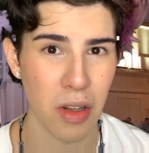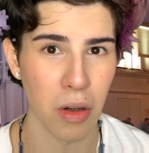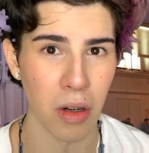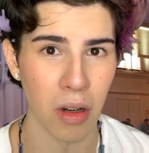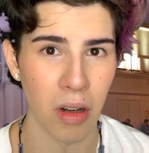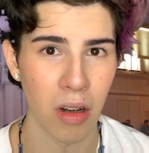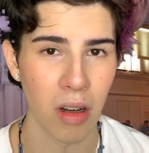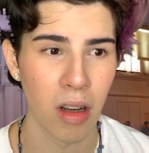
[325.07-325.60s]

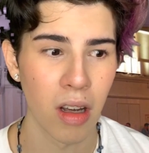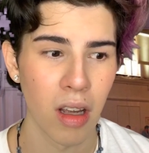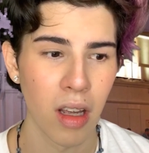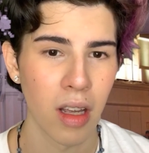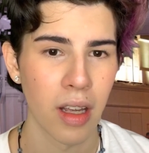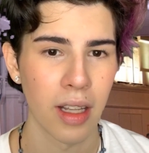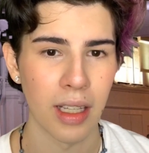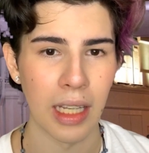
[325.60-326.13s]
Hall.
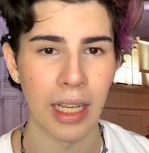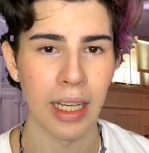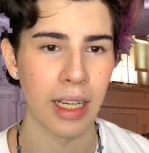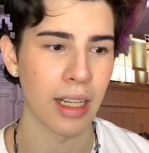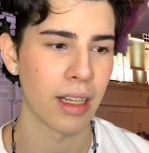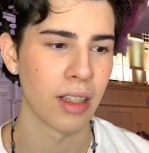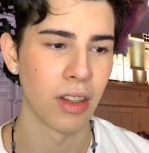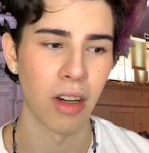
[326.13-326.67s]
Like,
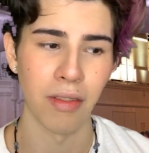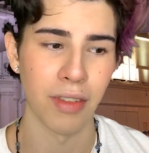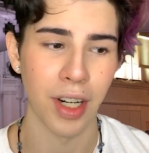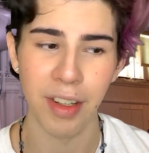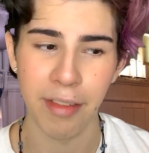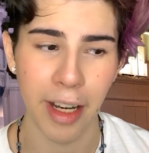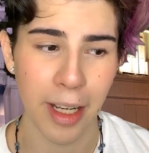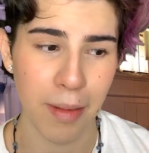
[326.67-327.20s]
not
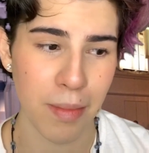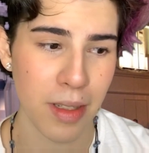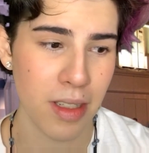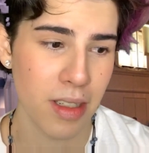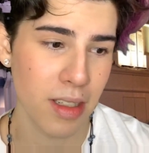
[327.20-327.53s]
very vibes.